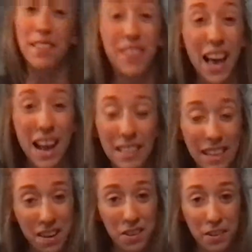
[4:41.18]
the eggs
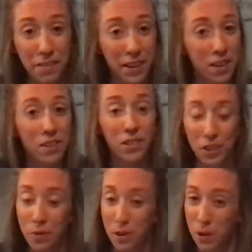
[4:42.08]
get on your fingers, you
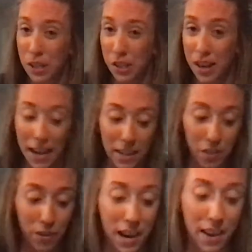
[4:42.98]
wanna wash your hands,
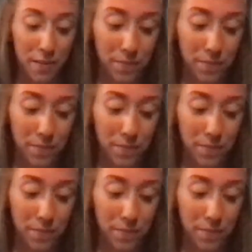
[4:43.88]
right?